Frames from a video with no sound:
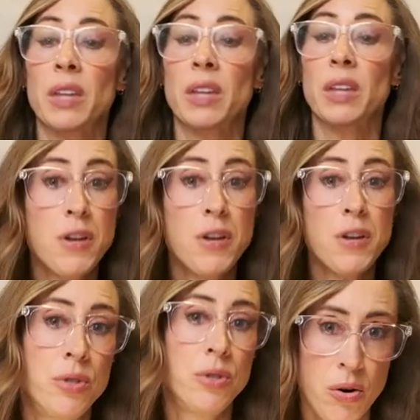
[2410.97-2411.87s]
If
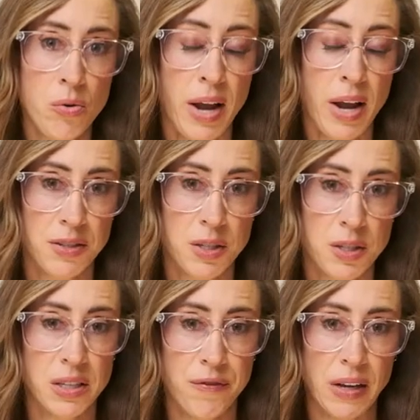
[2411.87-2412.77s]
you don't have
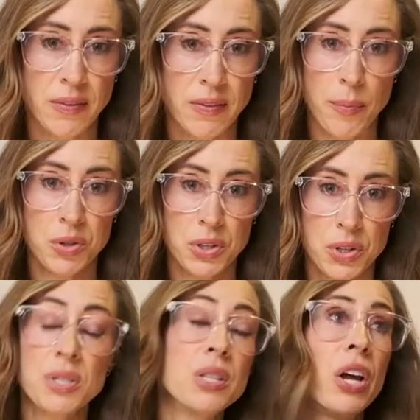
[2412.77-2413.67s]
specific lab
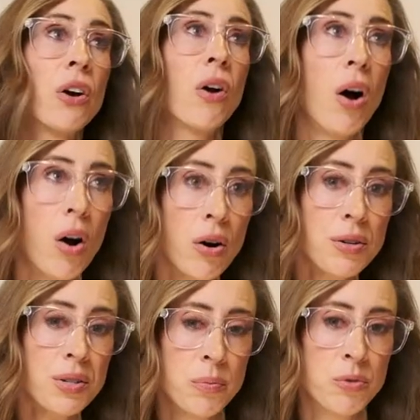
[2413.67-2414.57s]
results, there
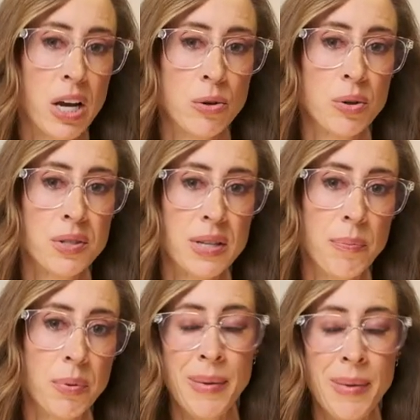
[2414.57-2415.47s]
are some general
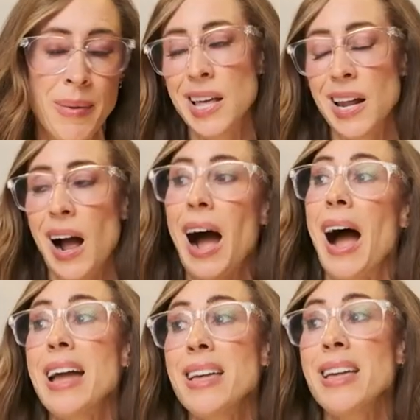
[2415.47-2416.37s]
supplements that
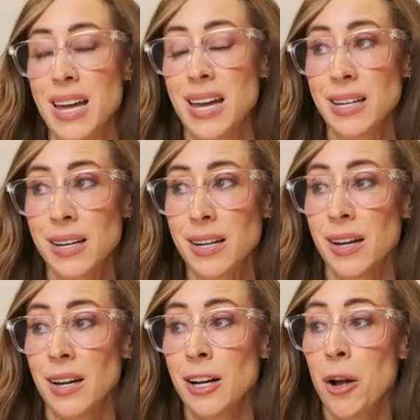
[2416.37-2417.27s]
I
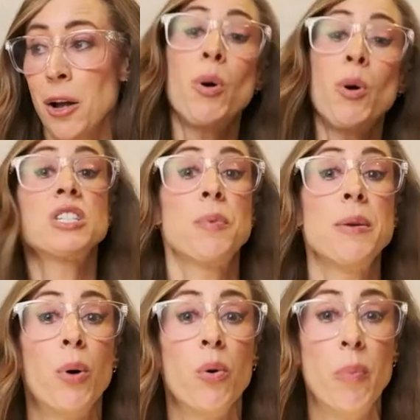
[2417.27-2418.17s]
think most
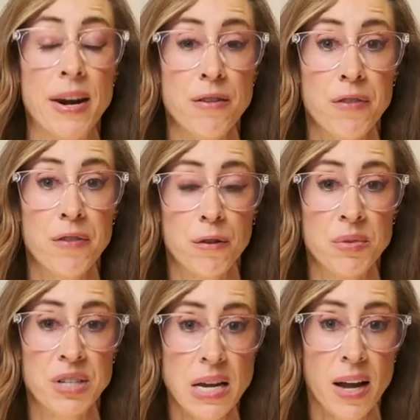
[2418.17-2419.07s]
people benefit
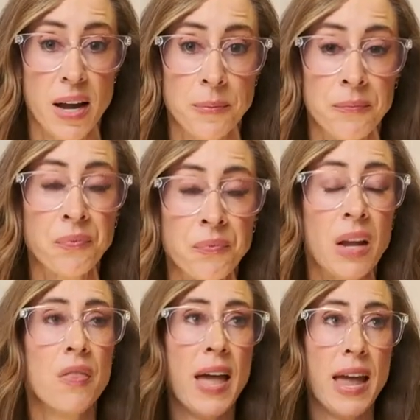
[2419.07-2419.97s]
from taking.
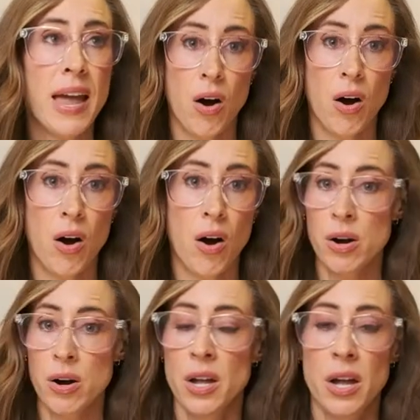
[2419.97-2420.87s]
They
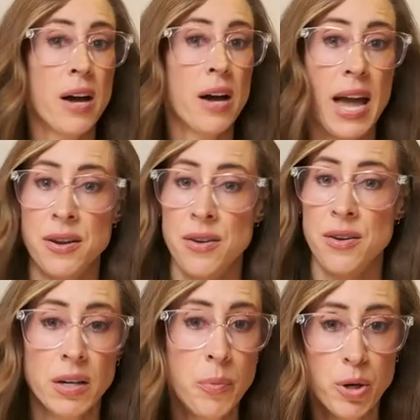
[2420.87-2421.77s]
are, again,
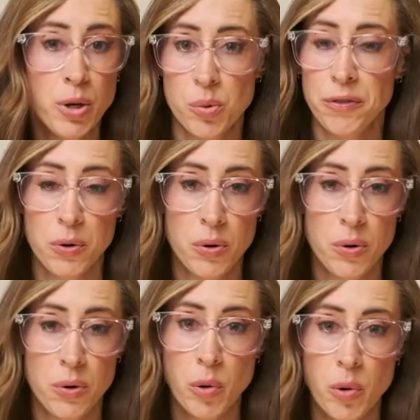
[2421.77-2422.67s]
not going to push real food
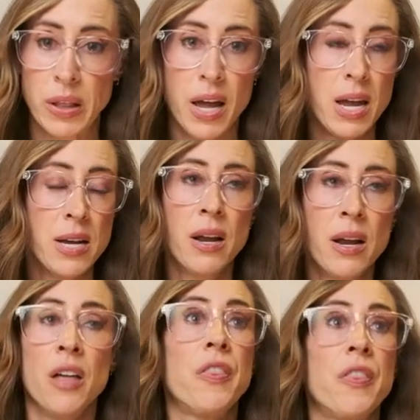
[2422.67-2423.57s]
off your plate.
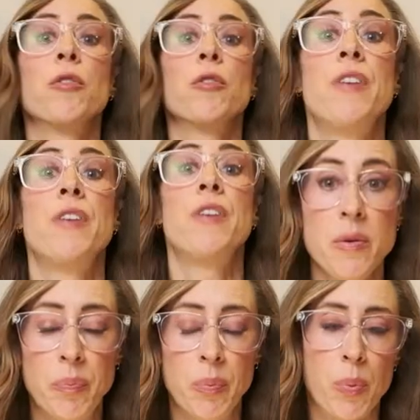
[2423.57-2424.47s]
They're
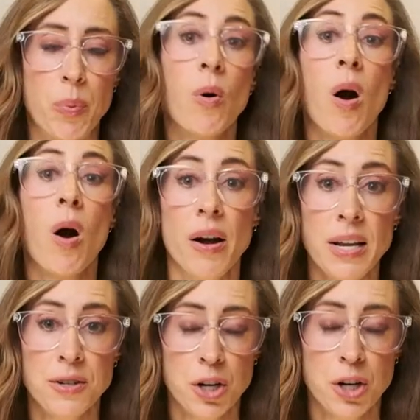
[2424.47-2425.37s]
very broad
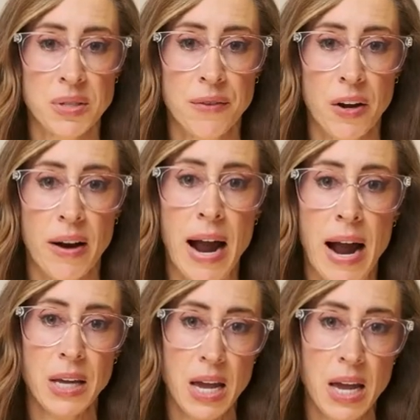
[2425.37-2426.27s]
in terms of their
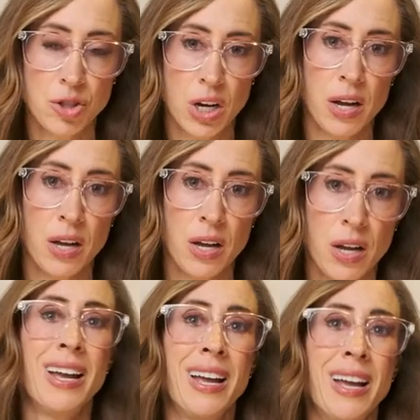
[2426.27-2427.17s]
application.
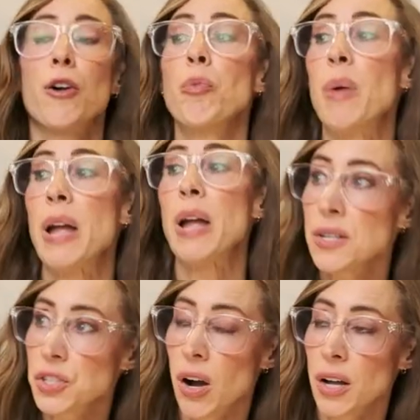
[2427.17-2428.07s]
They're
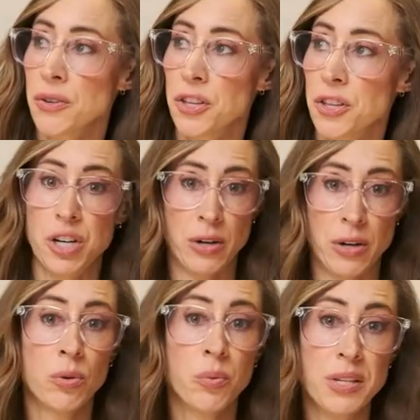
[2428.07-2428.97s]
based on the
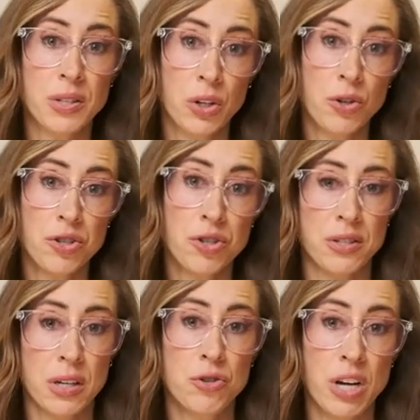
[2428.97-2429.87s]
general research
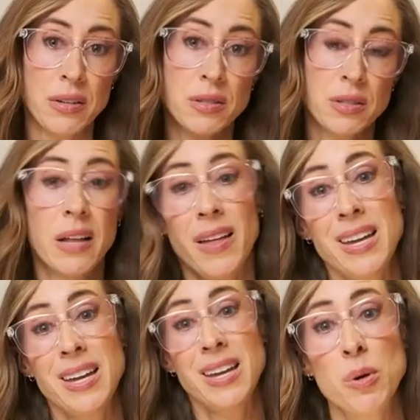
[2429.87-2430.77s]
that suggests that,
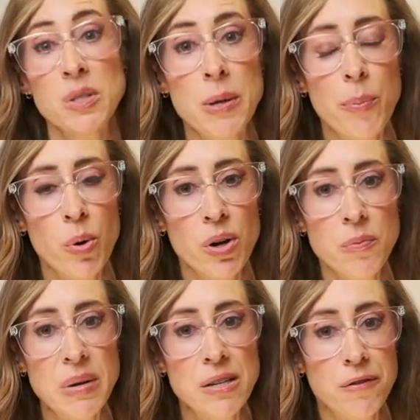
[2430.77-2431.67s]
like, yeah, most people
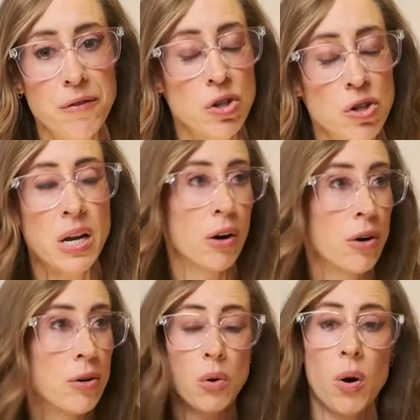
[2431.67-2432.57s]
could be deficient
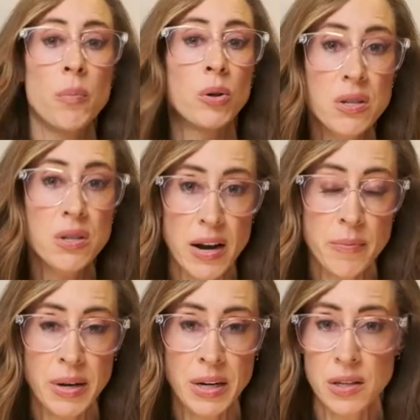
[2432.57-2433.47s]
here. So a
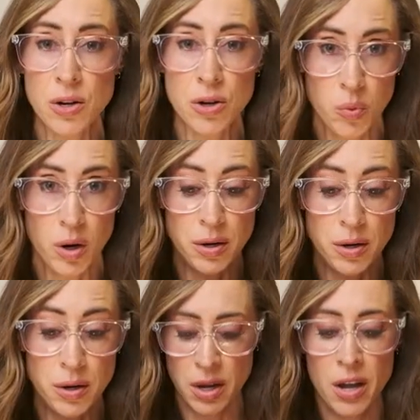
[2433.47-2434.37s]
multivitamin is a good
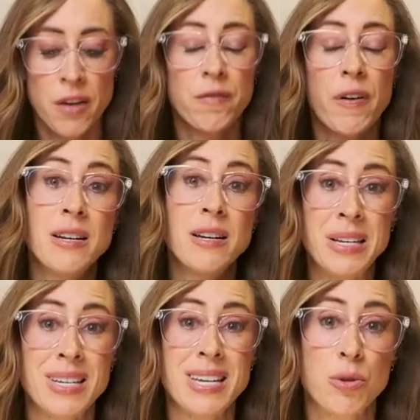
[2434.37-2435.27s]
one.
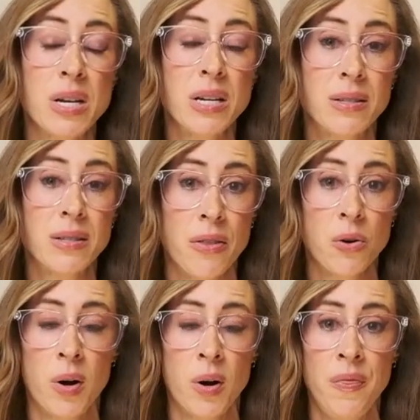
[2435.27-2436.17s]
Vitamin D3 is
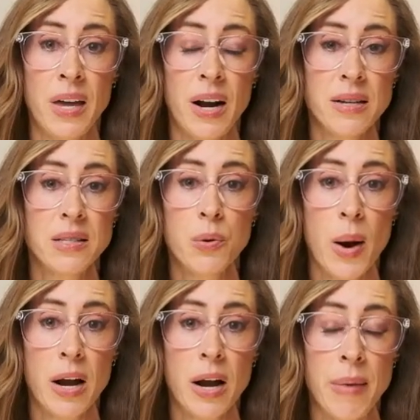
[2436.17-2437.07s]
another one that I see
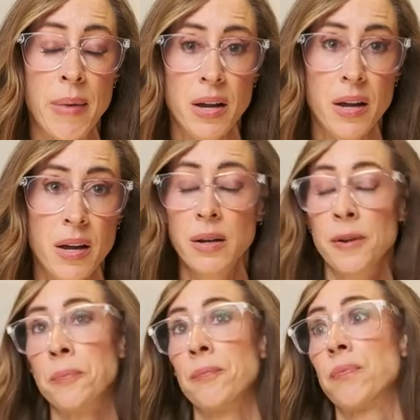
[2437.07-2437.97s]
recommended
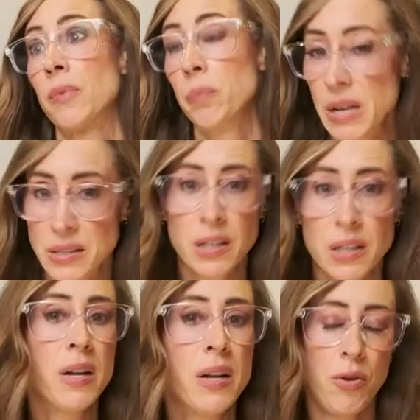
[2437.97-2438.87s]

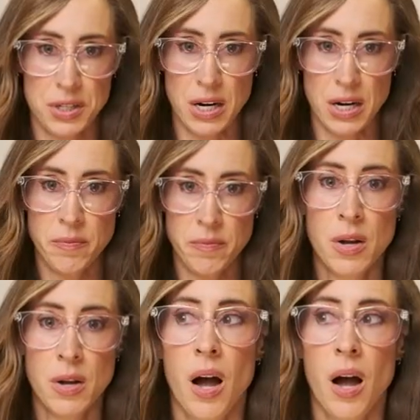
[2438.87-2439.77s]
basically all the time.
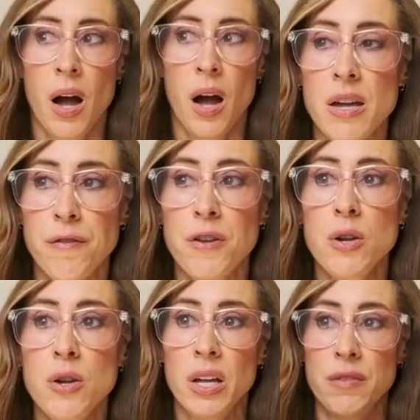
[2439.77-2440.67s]
Um, if
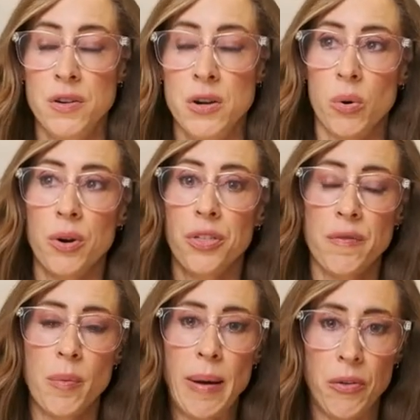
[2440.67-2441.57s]
you live north
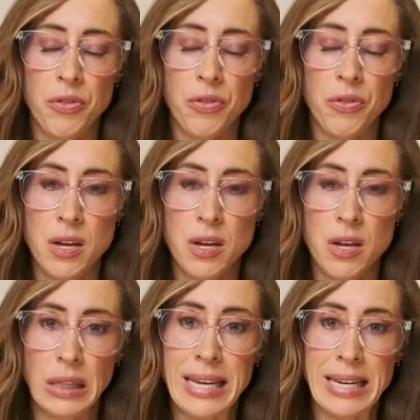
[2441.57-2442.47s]
of about the
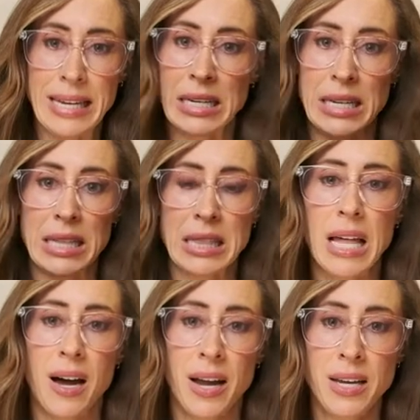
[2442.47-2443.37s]
Atlanta
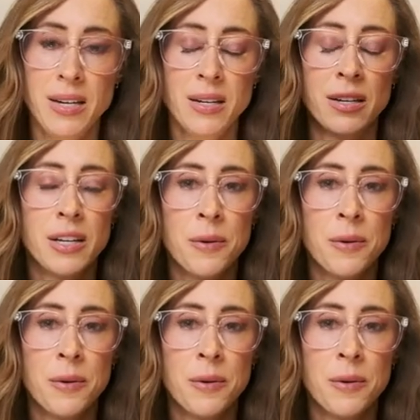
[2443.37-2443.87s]
line,